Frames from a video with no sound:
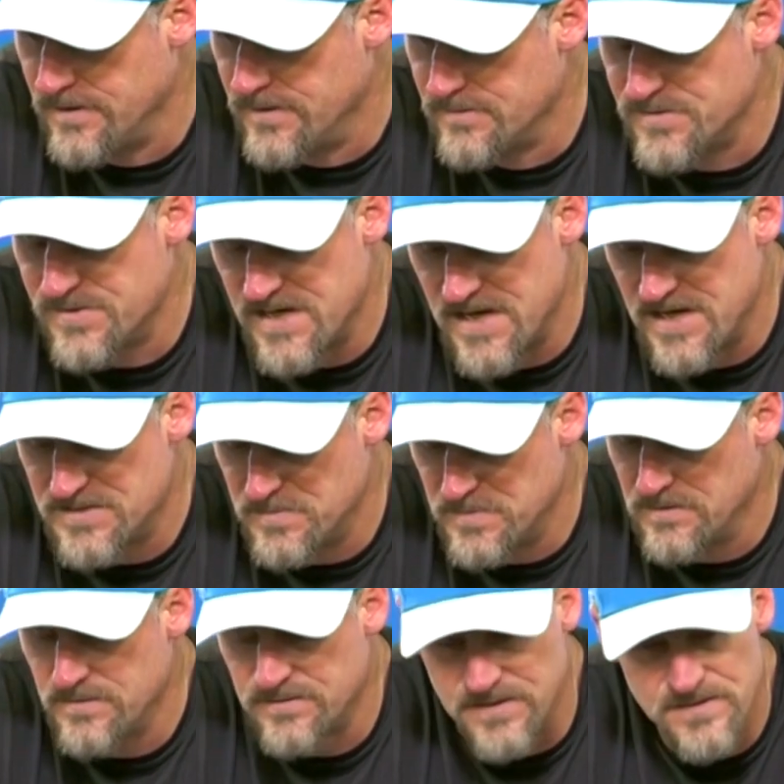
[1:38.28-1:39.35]
and those guys. But,
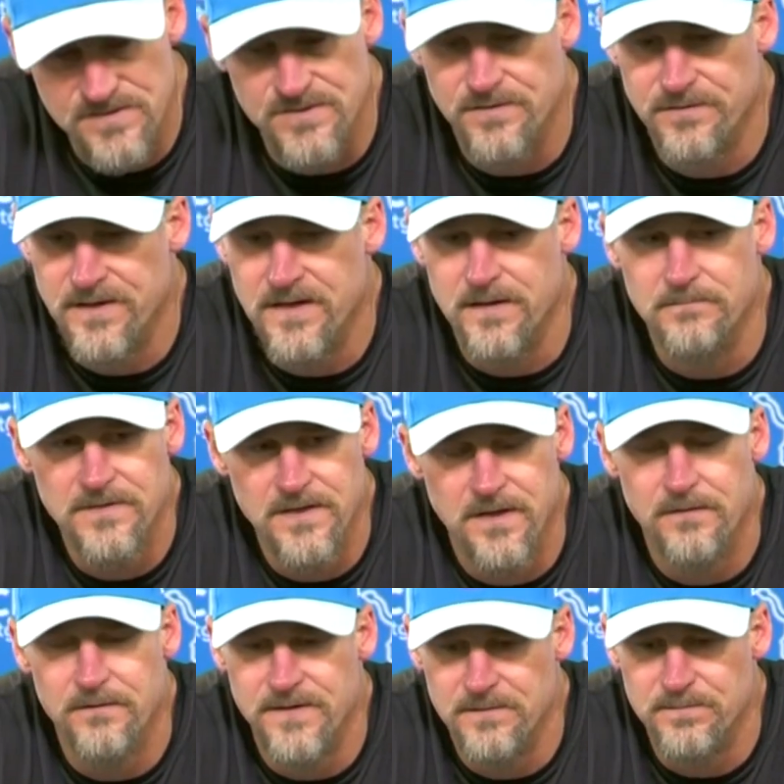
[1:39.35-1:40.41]
look, they showed up, you
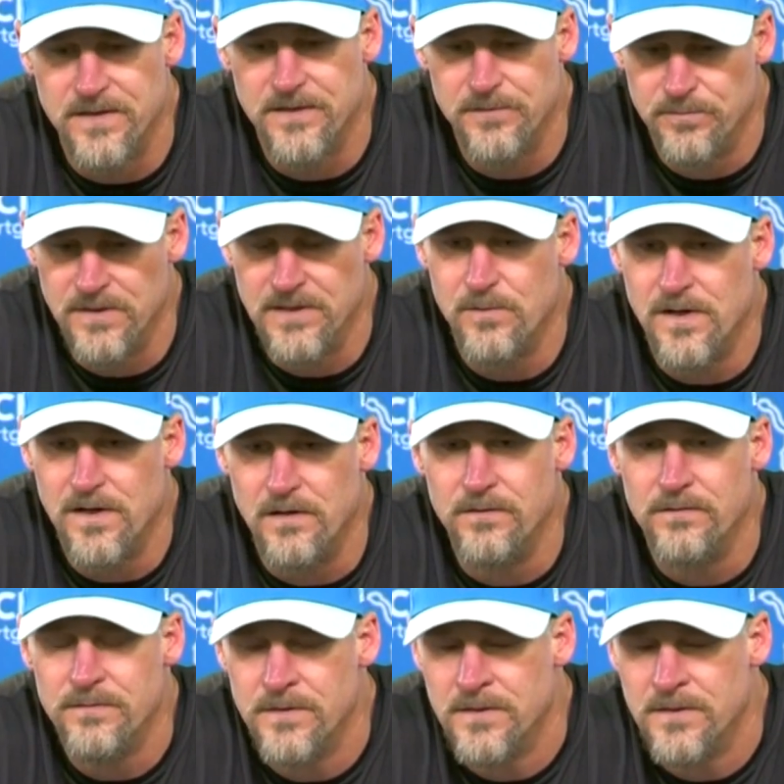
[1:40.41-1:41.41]
know, and they played really well.